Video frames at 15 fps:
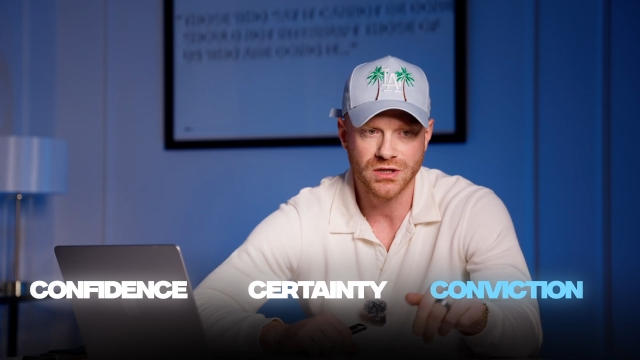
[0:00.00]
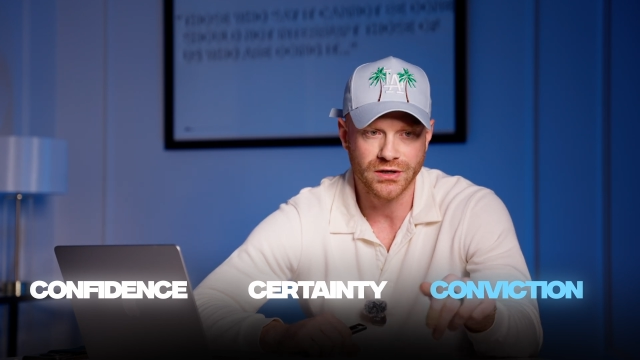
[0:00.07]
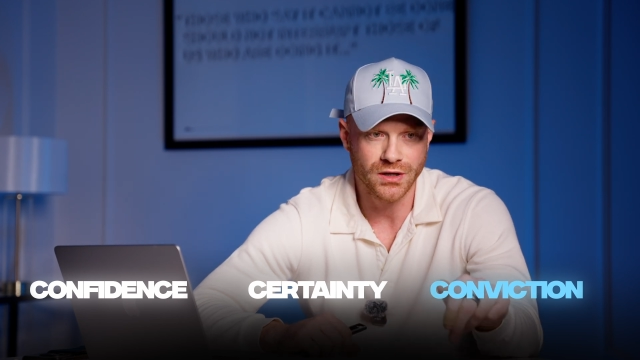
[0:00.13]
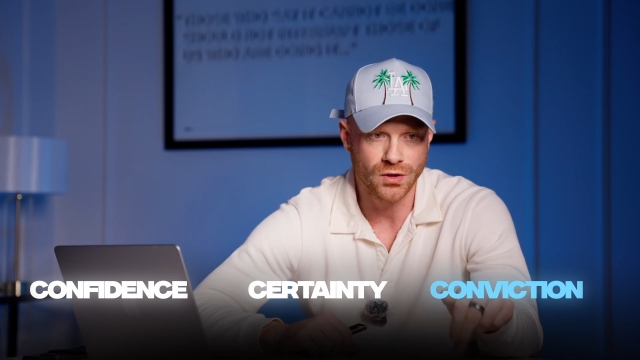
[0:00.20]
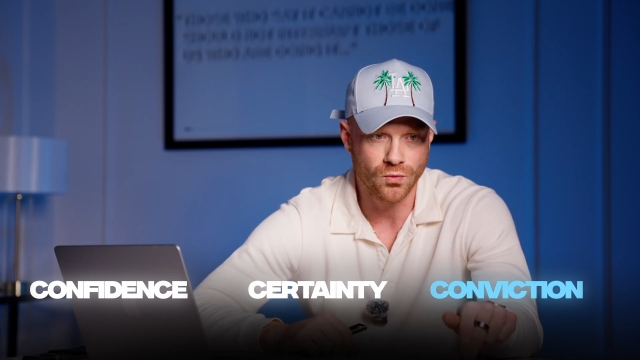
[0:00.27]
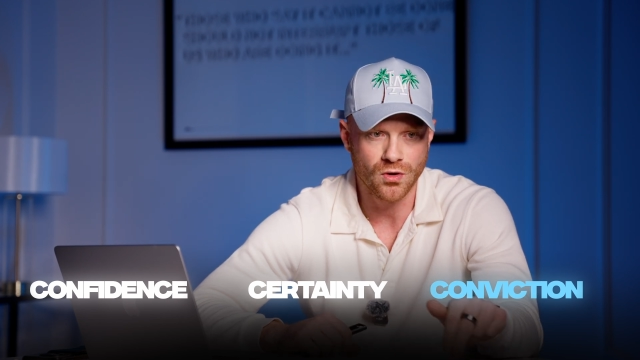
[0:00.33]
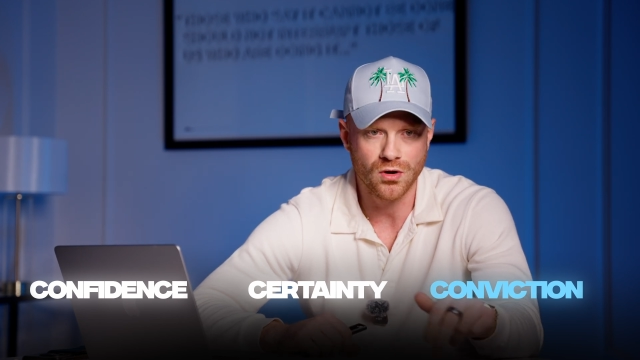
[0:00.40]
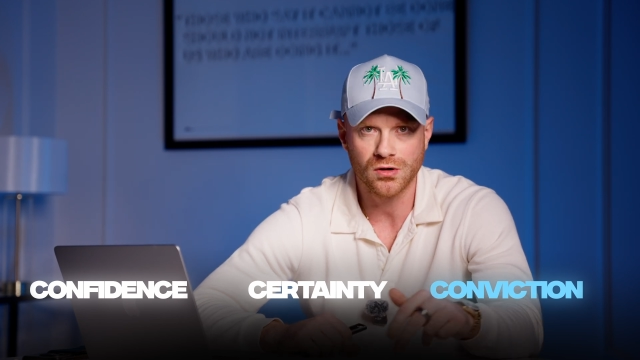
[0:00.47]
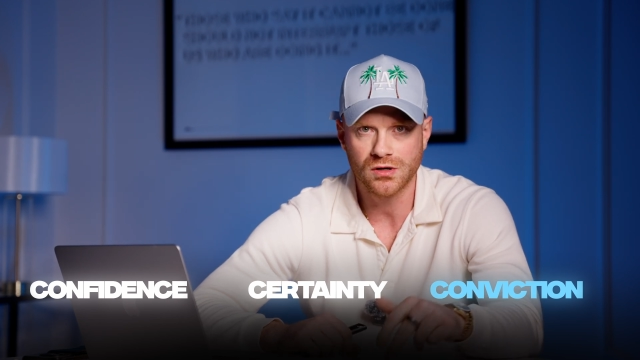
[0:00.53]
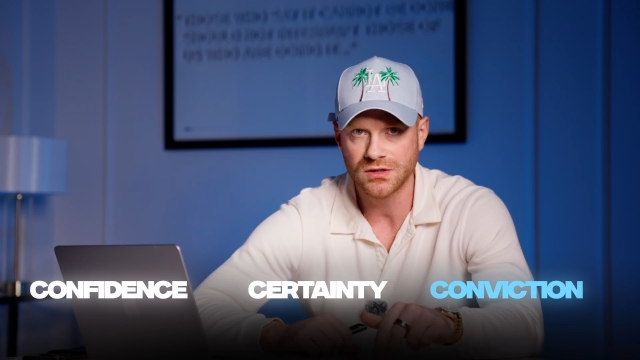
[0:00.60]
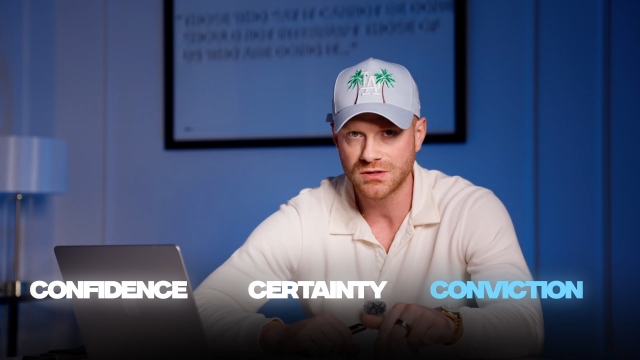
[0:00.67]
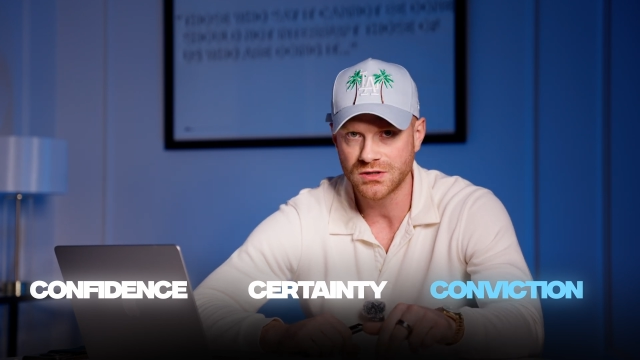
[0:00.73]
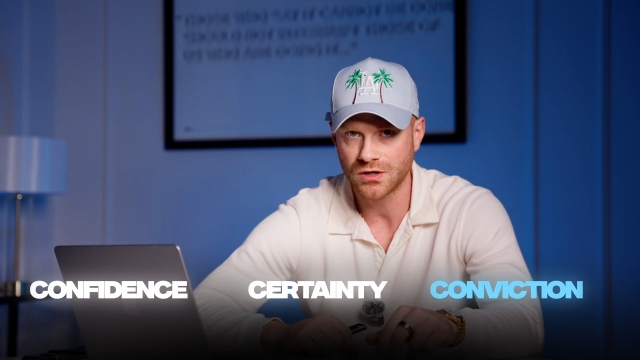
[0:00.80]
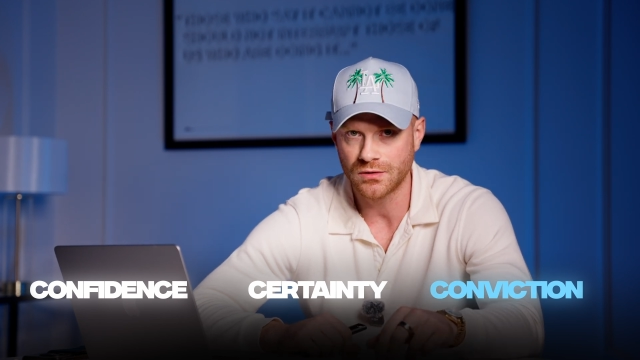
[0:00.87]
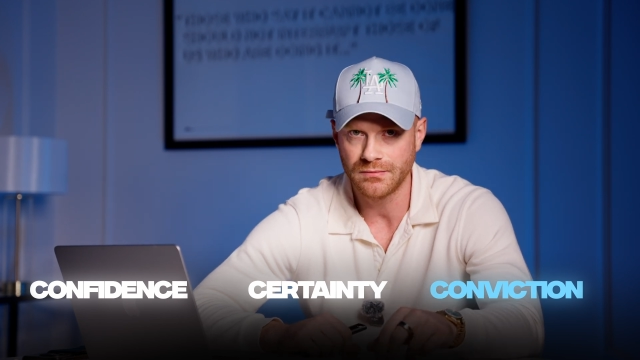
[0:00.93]
how you walk
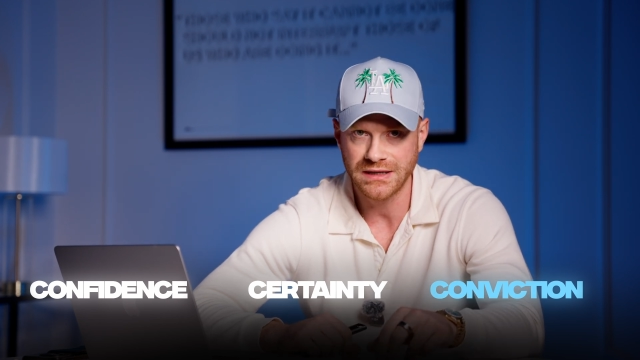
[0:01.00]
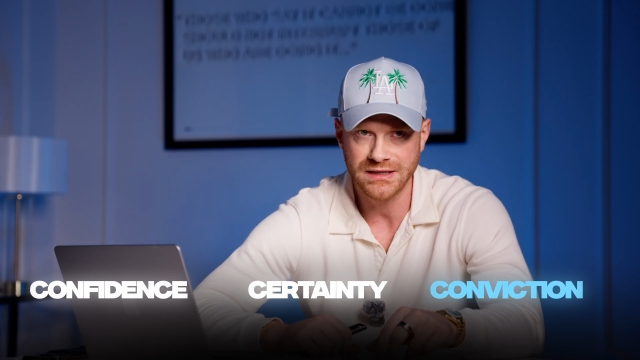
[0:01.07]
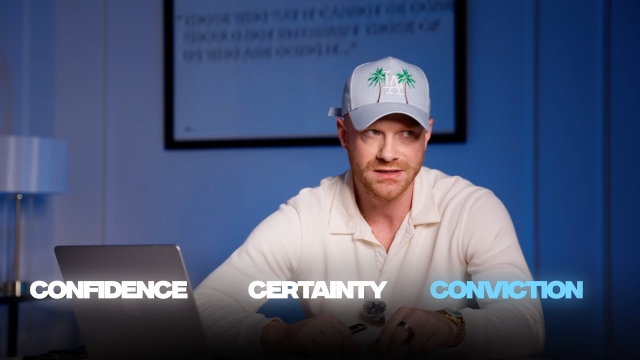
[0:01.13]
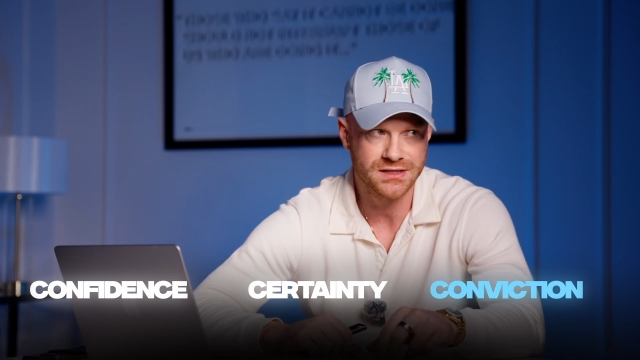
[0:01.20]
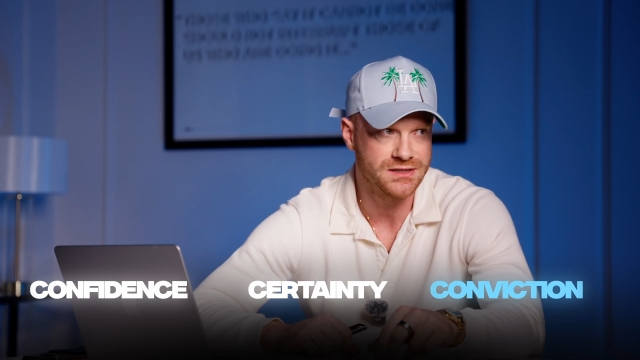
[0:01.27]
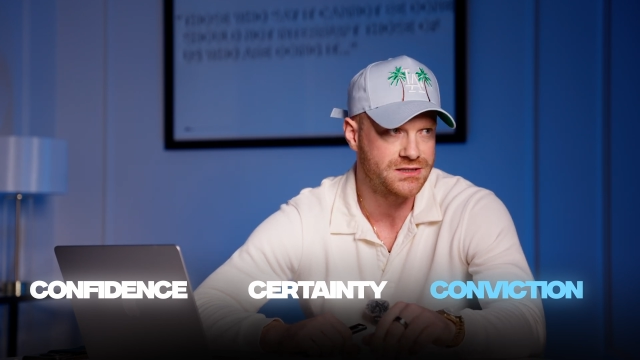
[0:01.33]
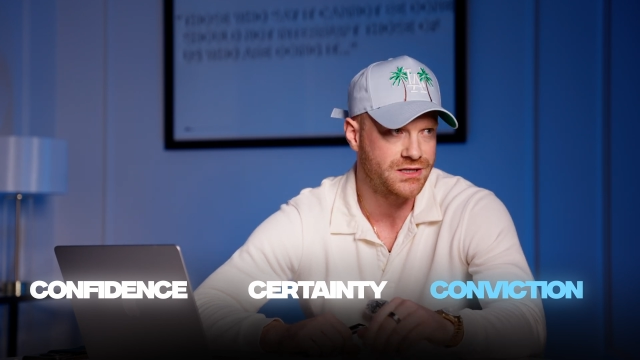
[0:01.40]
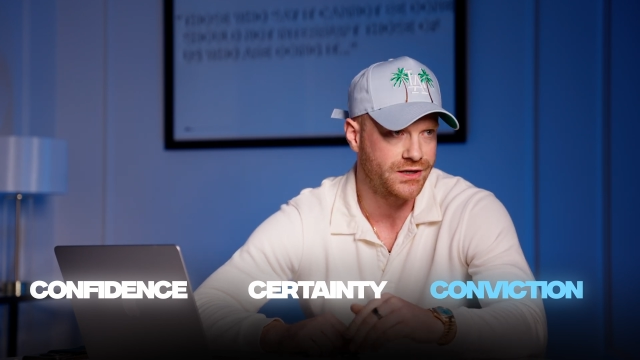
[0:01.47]
into your meetings,